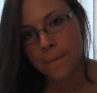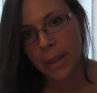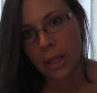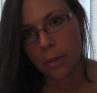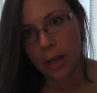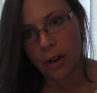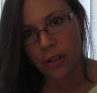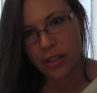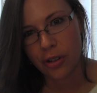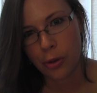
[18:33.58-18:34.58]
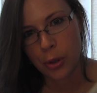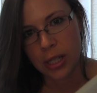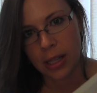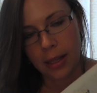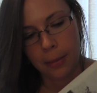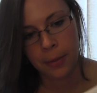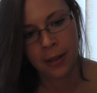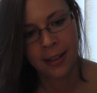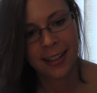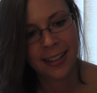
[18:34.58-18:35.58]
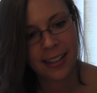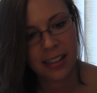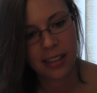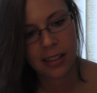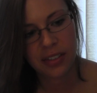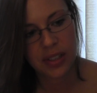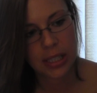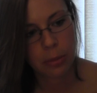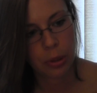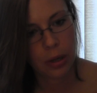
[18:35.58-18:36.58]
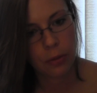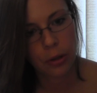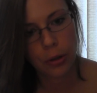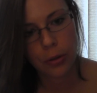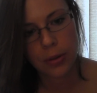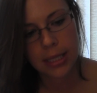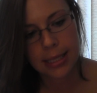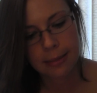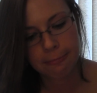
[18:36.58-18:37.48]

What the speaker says: But you might also lose a limb if it's a brown recluse.